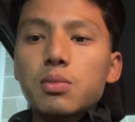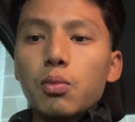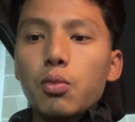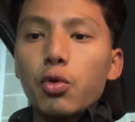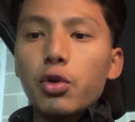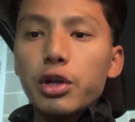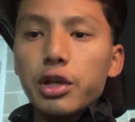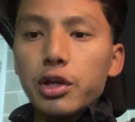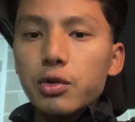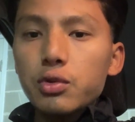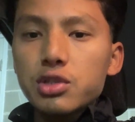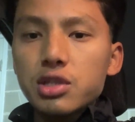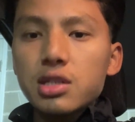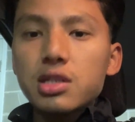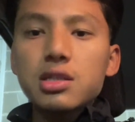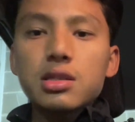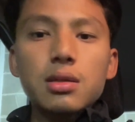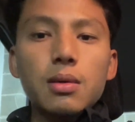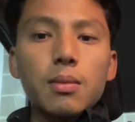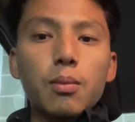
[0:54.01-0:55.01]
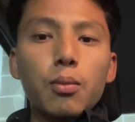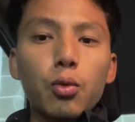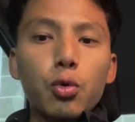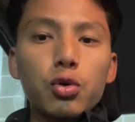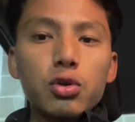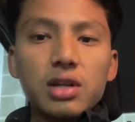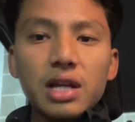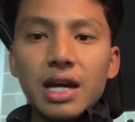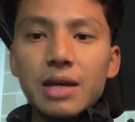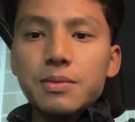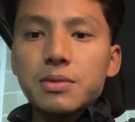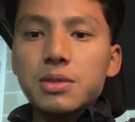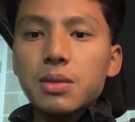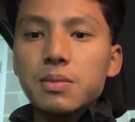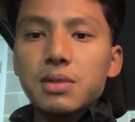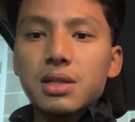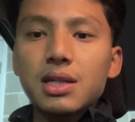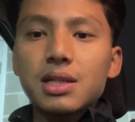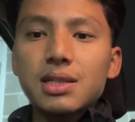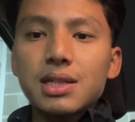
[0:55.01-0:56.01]
more users, more types
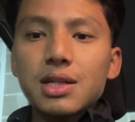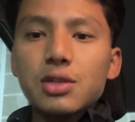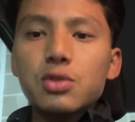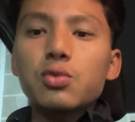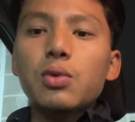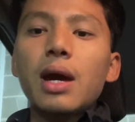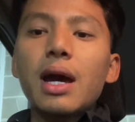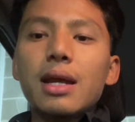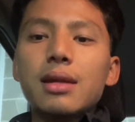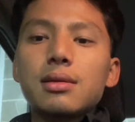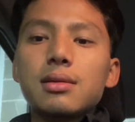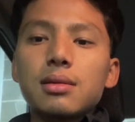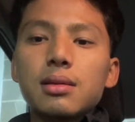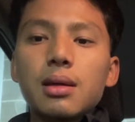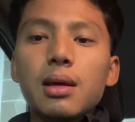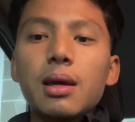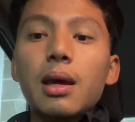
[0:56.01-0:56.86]
of data to handle.